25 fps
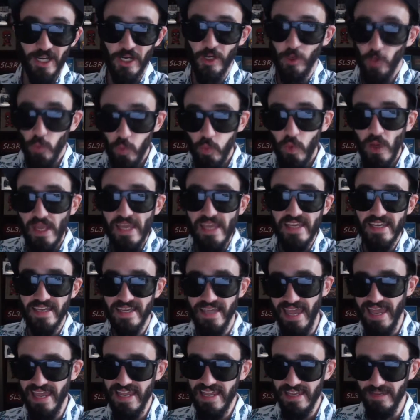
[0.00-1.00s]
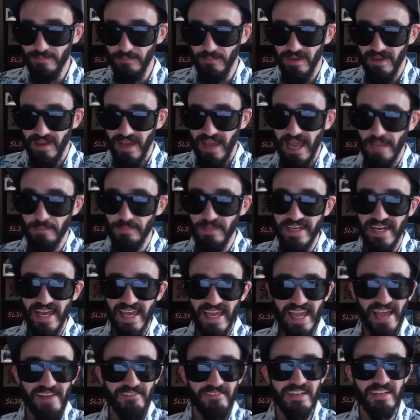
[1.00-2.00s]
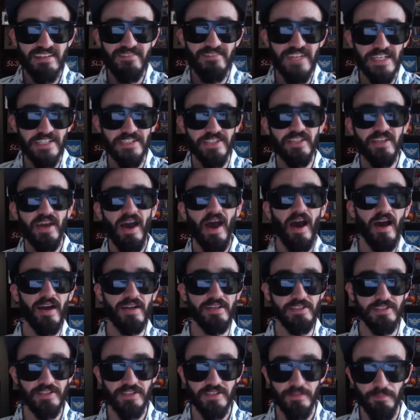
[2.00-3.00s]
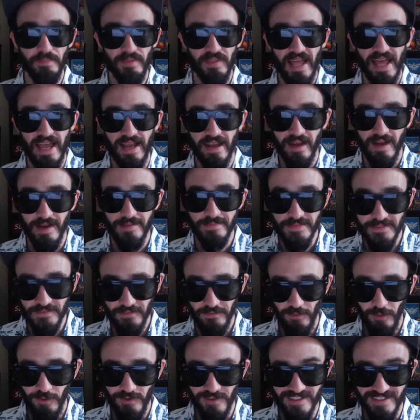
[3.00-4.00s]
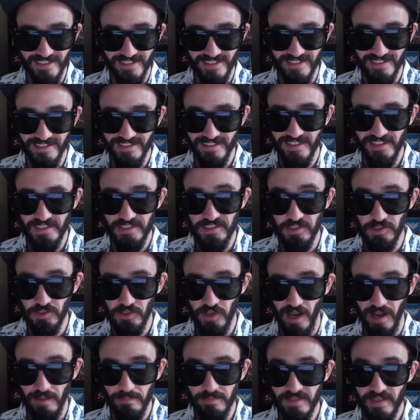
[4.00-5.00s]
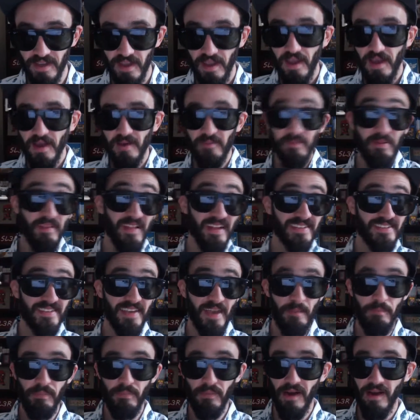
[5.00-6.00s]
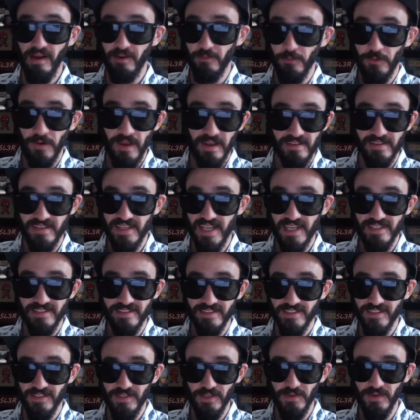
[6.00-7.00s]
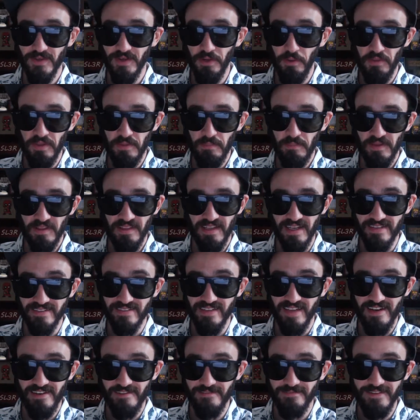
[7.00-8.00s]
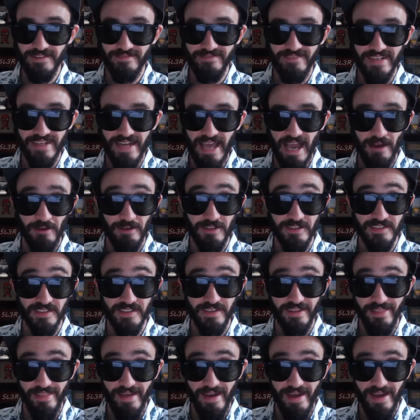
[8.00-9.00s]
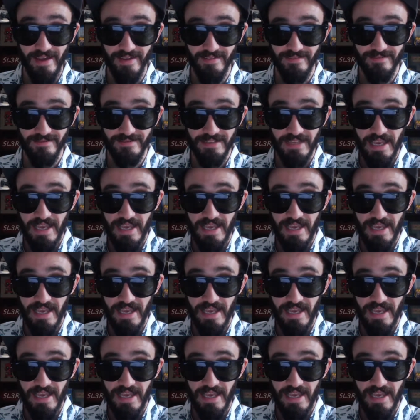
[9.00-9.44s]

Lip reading: a great game. I mean, I haven't even touched Black Ops 4 since this dropped. Plus, I bought Red Dead 2 and only put like 10 to 15 hours into that.